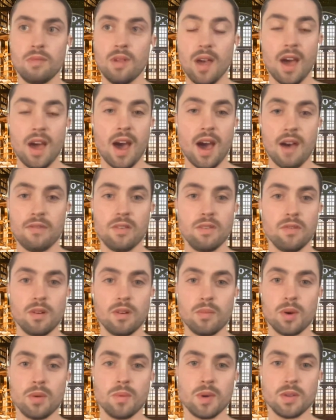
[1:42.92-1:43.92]
half of
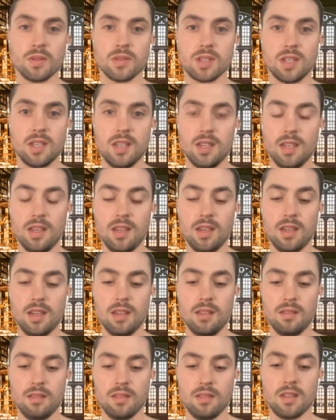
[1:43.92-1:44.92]
them almost.
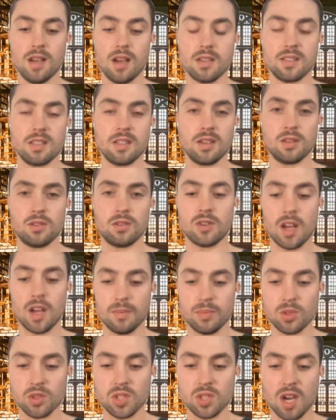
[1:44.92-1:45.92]
He does an
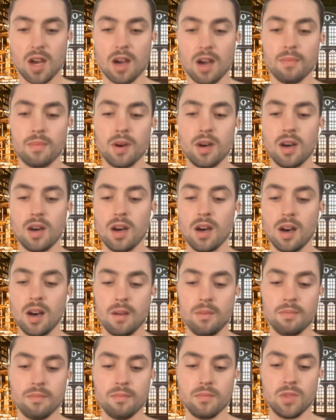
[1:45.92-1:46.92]
incredible
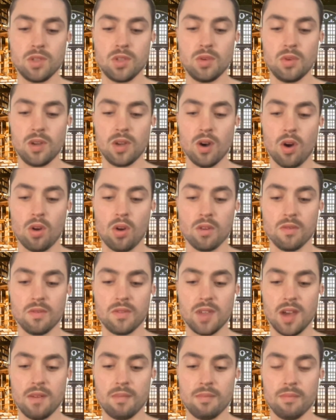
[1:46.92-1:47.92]
job doing all
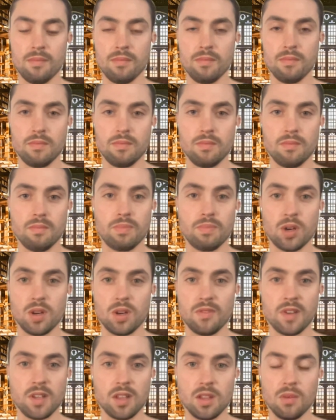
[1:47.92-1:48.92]
of them
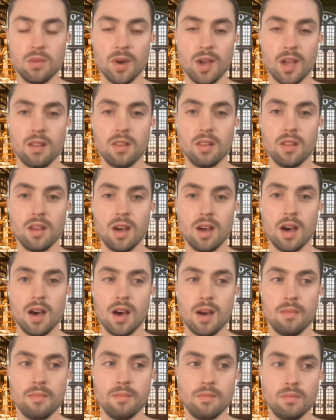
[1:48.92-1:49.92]
perfectly well.
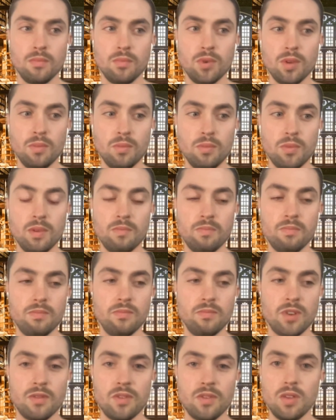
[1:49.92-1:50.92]
We
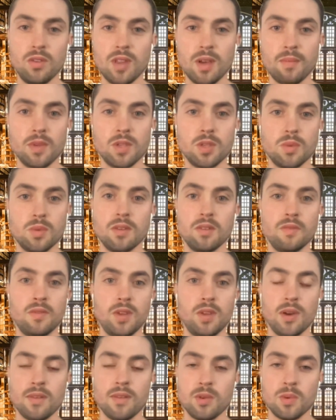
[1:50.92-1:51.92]
review them because we
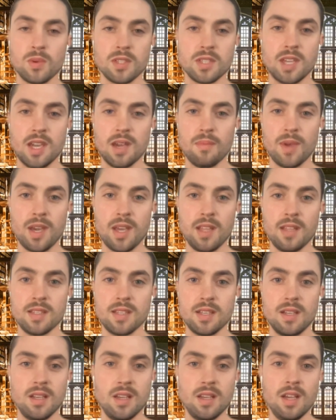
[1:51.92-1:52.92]
review everyone's
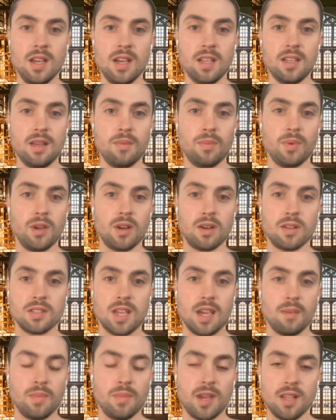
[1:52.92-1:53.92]
campaigns, and Deepankar's
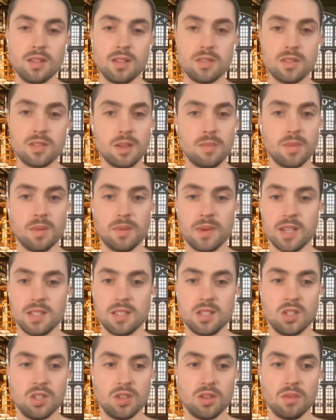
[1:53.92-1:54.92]
campaigns are some of the
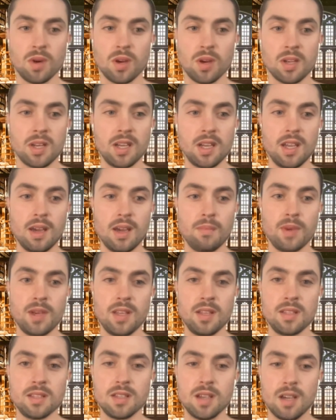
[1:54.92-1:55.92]
best digital marketing
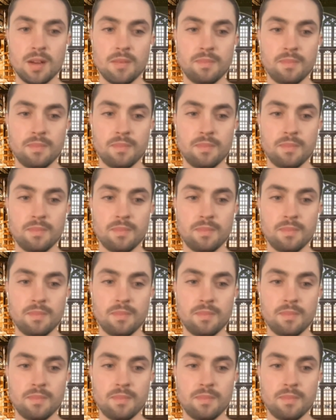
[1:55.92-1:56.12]
campaigns.